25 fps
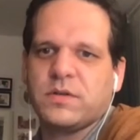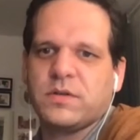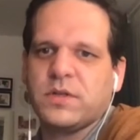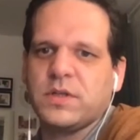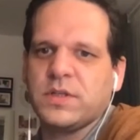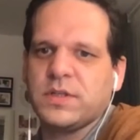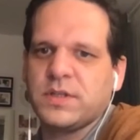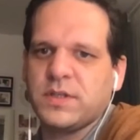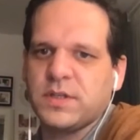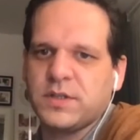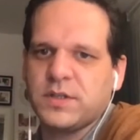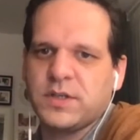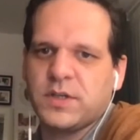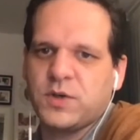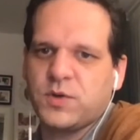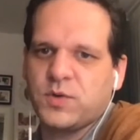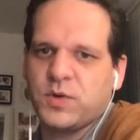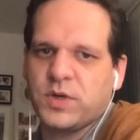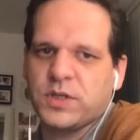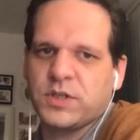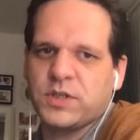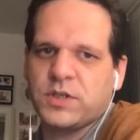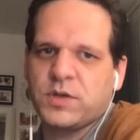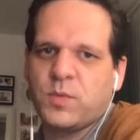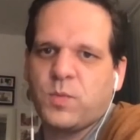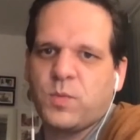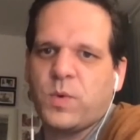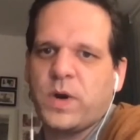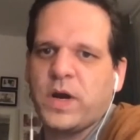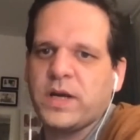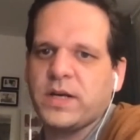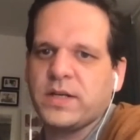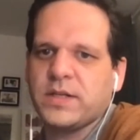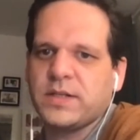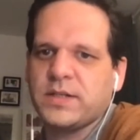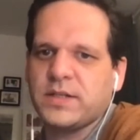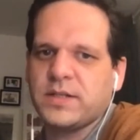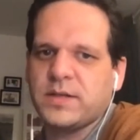is the situation, why
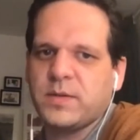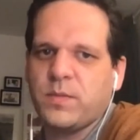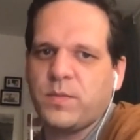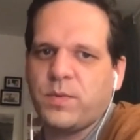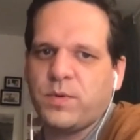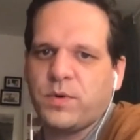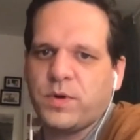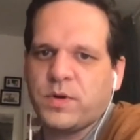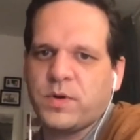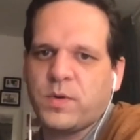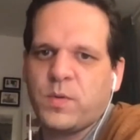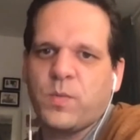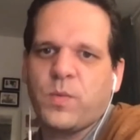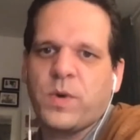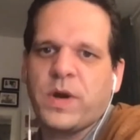this is important,